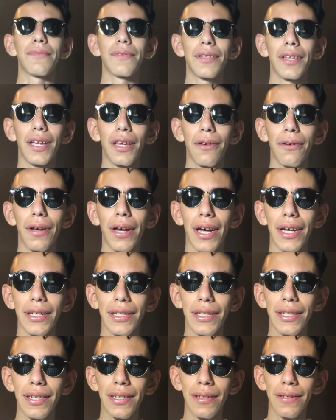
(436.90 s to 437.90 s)
thank you
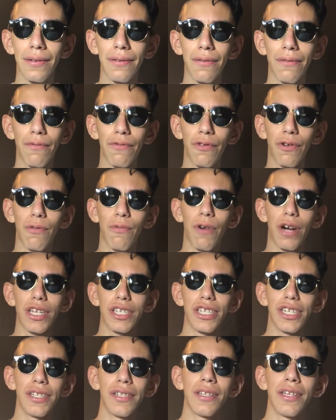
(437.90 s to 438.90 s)
guys for
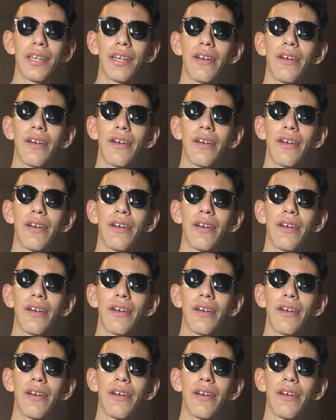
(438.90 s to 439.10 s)
watching